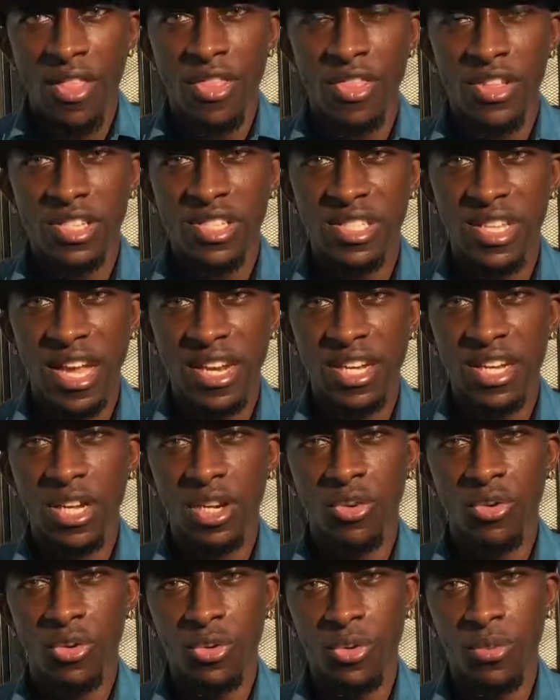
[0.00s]
The
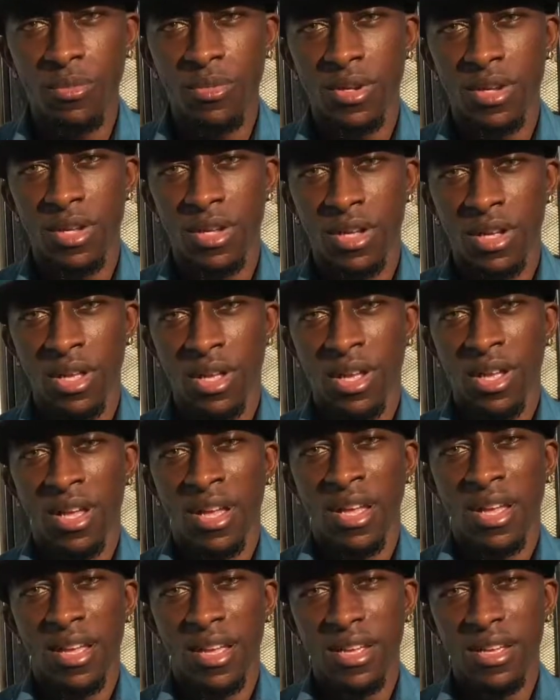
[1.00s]
second group
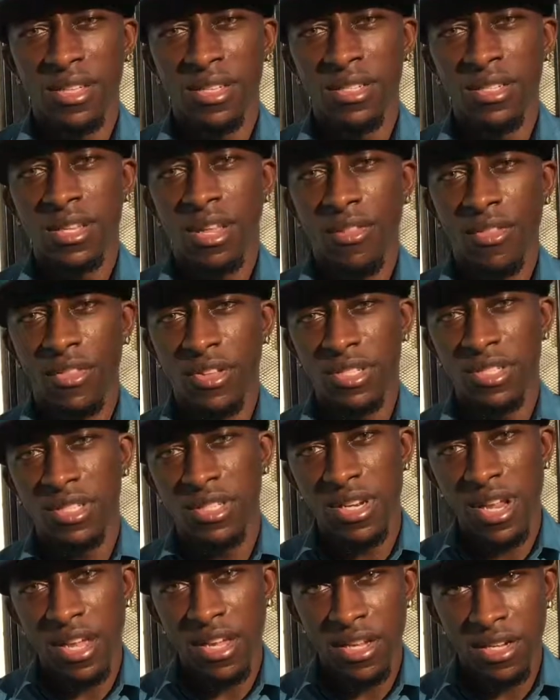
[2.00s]
is the
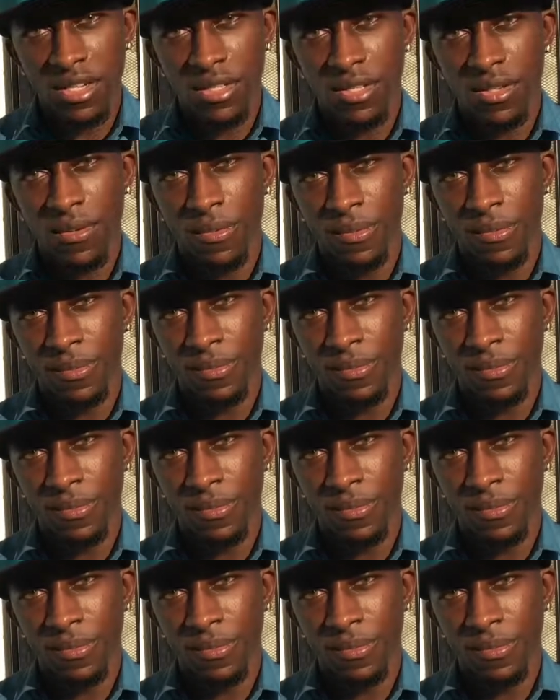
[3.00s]
snakes,